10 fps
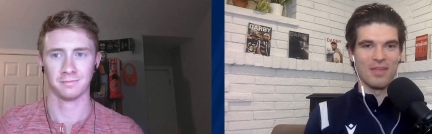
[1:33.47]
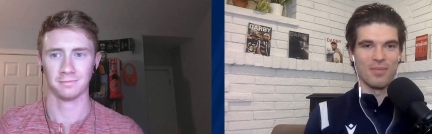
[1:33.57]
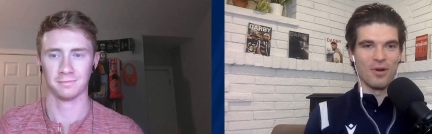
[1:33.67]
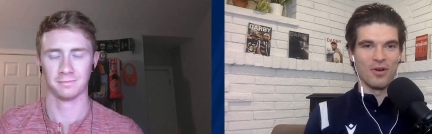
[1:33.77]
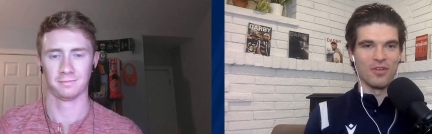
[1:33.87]
Speaker 1: the
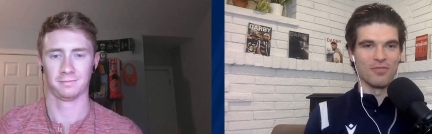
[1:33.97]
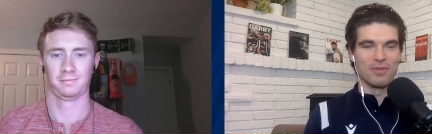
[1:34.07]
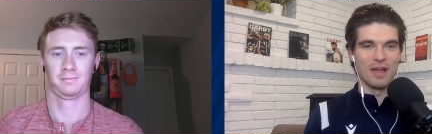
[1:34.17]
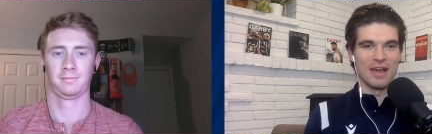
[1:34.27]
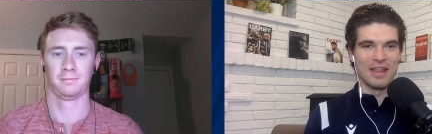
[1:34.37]
bulk of
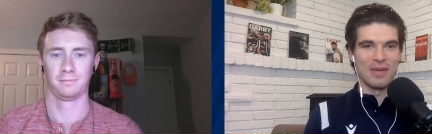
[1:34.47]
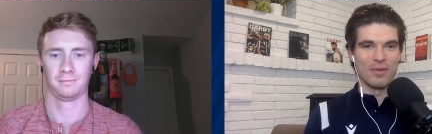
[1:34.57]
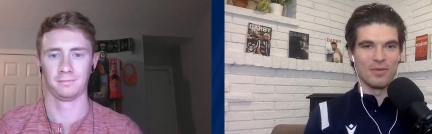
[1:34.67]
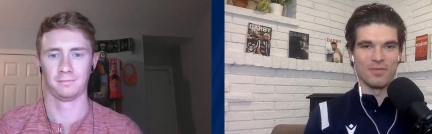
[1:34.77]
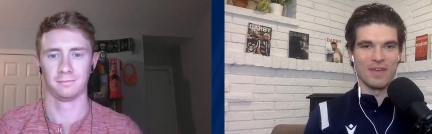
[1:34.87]
play, they
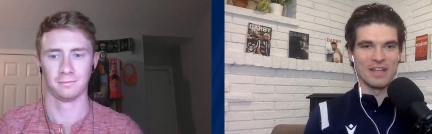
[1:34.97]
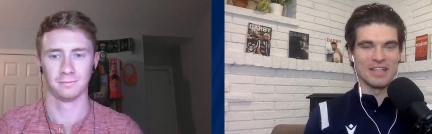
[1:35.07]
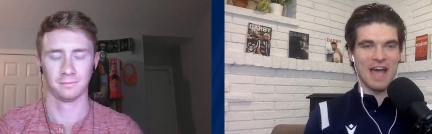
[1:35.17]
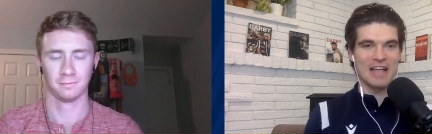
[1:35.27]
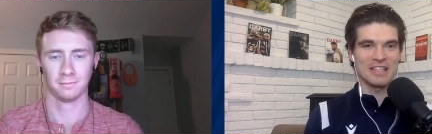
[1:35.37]
were
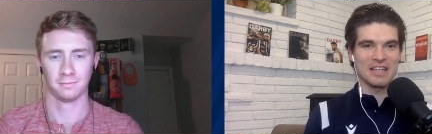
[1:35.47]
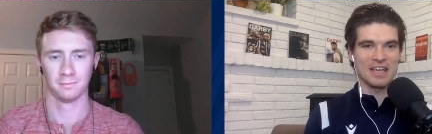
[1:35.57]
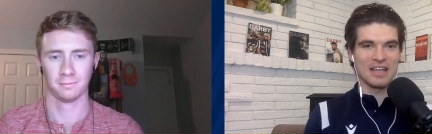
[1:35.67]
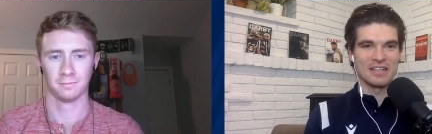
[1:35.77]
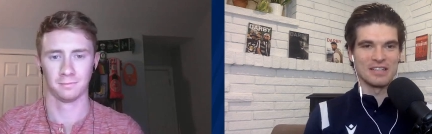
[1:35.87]

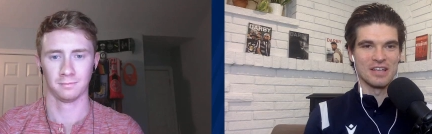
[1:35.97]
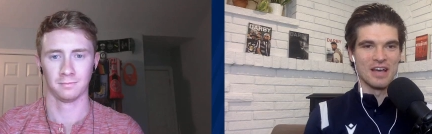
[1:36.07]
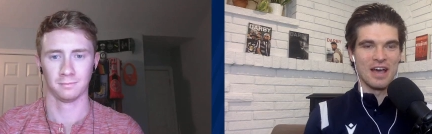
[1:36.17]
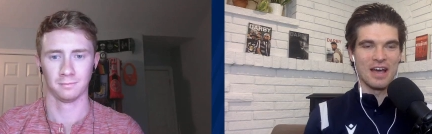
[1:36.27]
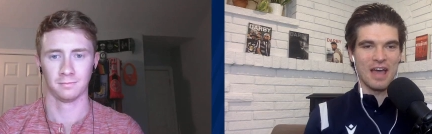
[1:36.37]
fantastic and
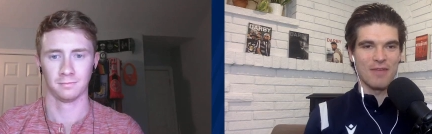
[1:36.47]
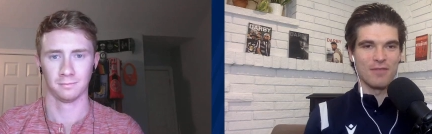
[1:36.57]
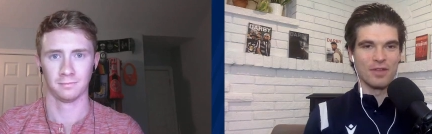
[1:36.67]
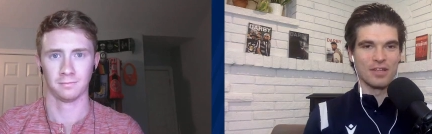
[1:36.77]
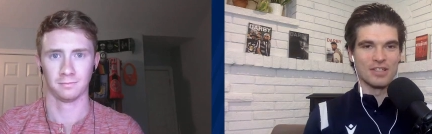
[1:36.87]
again,
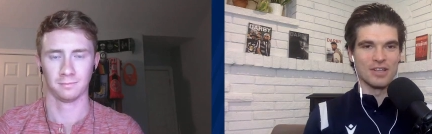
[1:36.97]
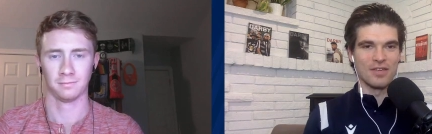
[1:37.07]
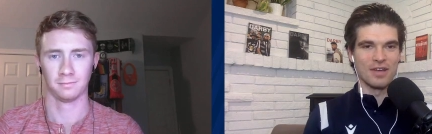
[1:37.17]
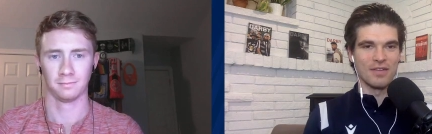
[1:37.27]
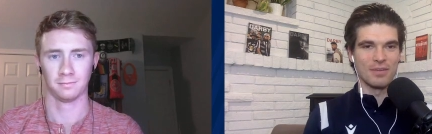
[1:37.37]
fully
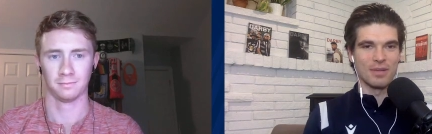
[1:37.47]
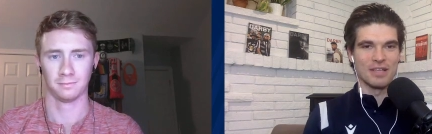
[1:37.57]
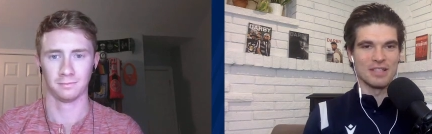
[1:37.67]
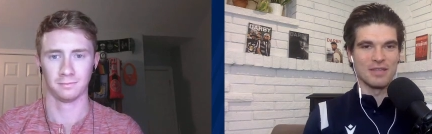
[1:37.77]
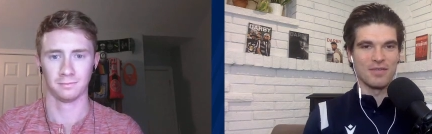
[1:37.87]
deserving of their
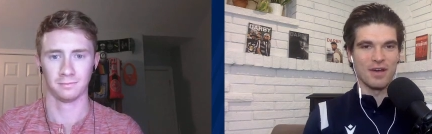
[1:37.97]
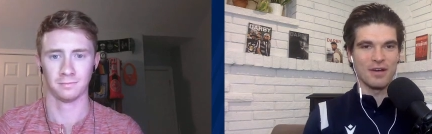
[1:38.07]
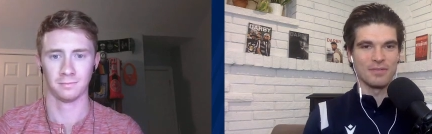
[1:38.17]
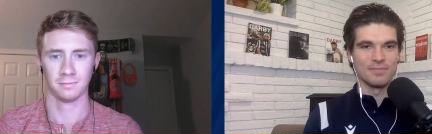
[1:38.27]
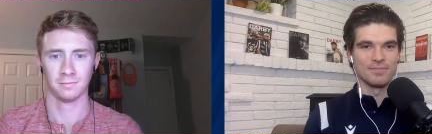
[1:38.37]
place in the
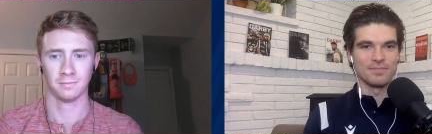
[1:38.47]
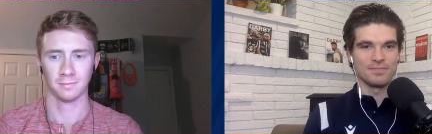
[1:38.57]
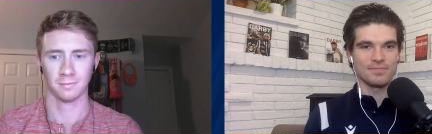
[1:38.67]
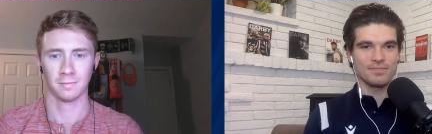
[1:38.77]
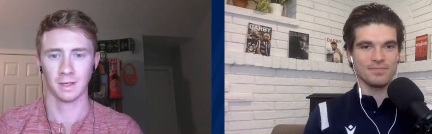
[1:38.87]
final.
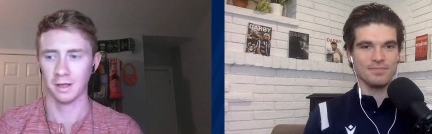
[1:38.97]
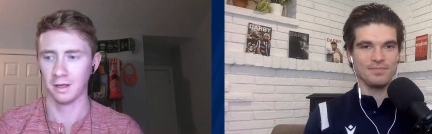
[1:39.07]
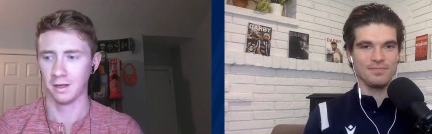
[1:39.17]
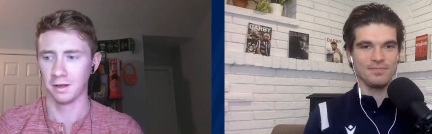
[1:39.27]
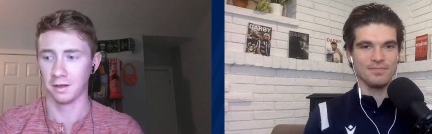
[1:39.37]

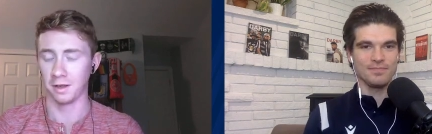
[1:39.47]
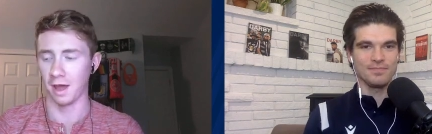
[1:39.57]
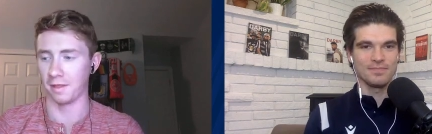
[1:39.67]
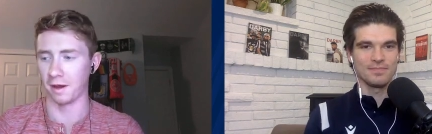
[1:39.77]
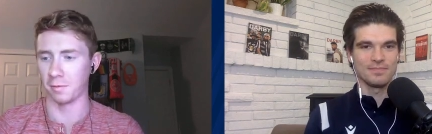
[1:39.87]

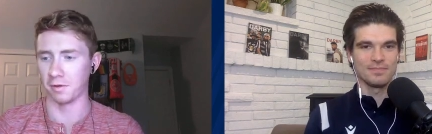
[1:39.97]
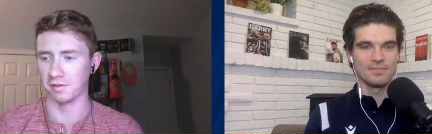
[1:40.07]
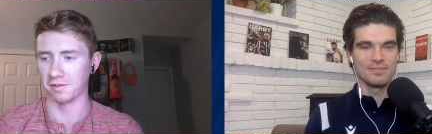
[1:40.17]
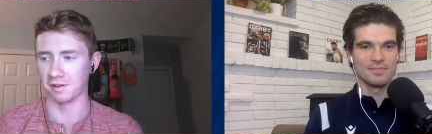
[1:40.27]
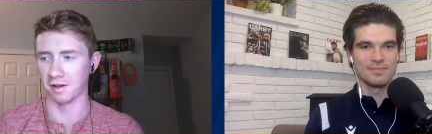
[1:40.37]
Speaker 2: Yeah, that
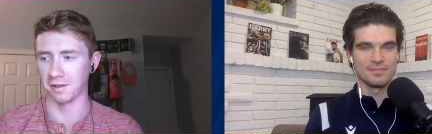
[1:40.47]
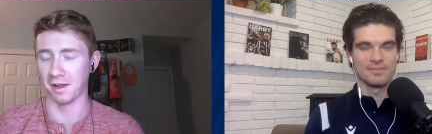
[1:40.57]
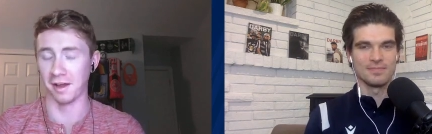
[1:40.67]
was a,